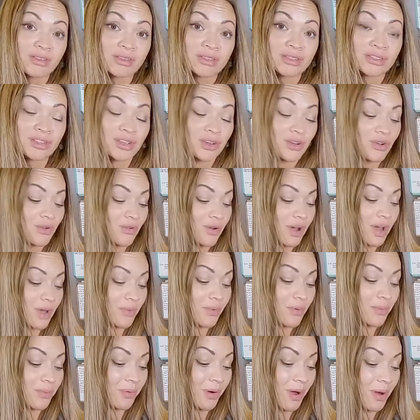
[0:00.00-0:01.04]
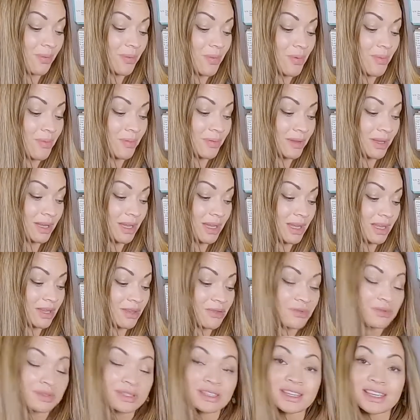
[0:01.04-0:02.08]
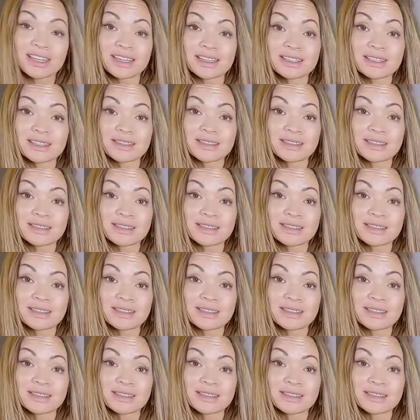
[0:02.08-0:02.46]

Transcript: So I will probably use this